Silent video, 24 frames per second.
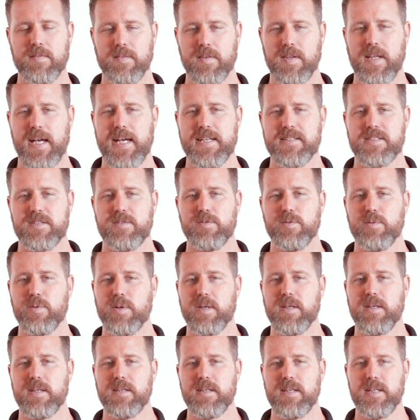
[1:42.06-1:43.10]
Last tool
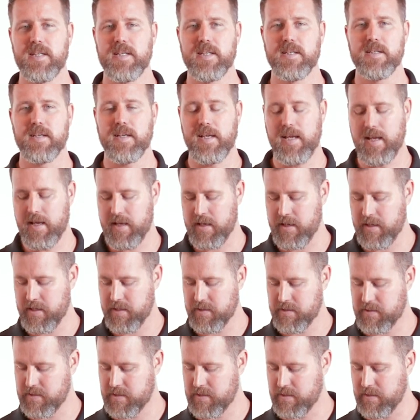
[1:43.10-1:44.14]
we're going to need
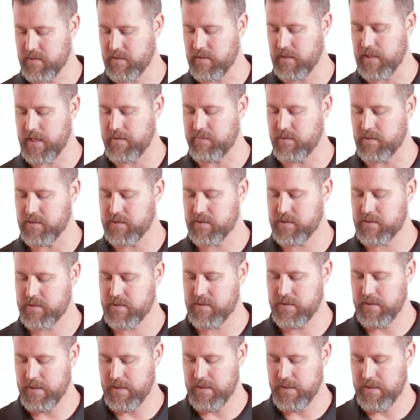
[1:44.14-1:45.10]
is levels.